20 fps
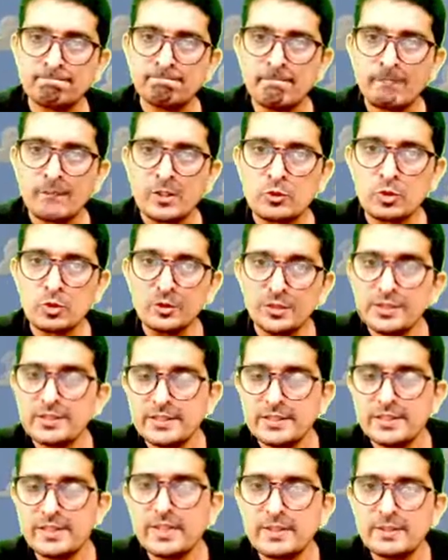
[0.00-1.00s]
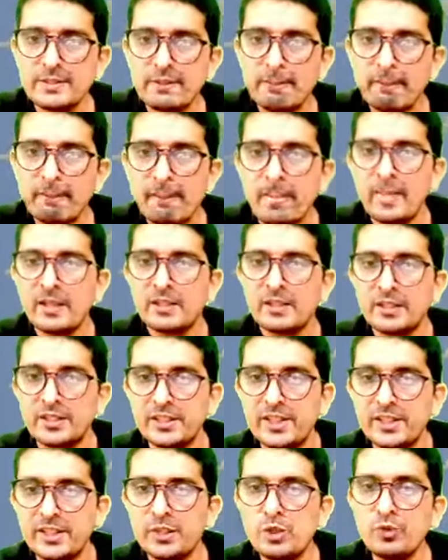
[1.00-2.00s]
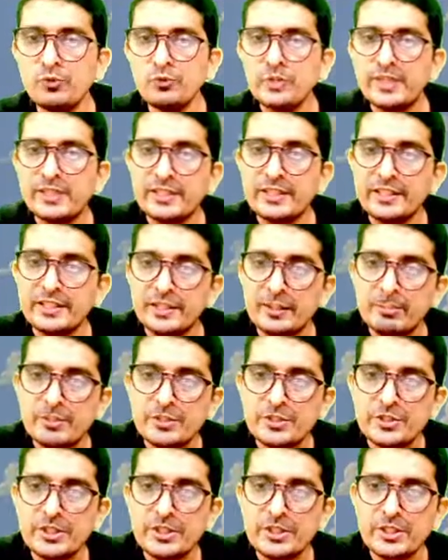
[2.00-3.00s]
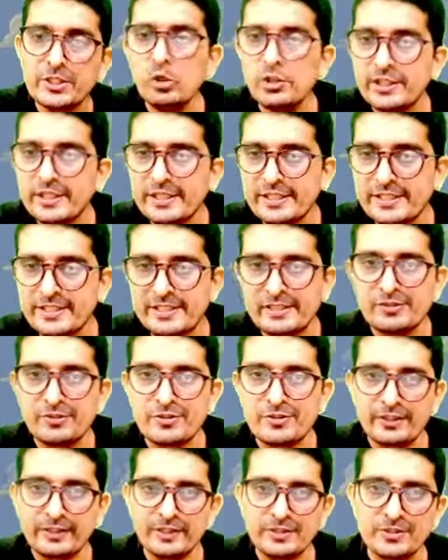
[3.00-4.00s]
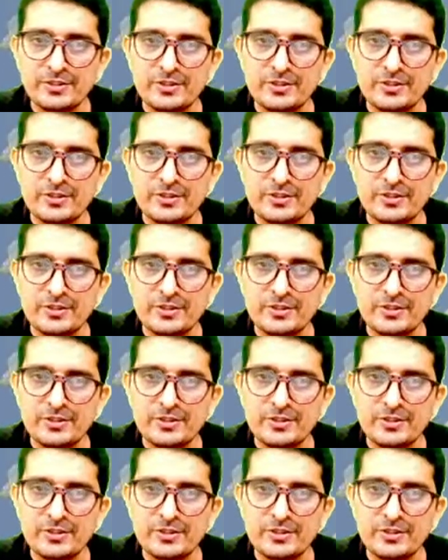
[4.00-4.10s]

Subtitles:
So this is theory of inhibition or interference.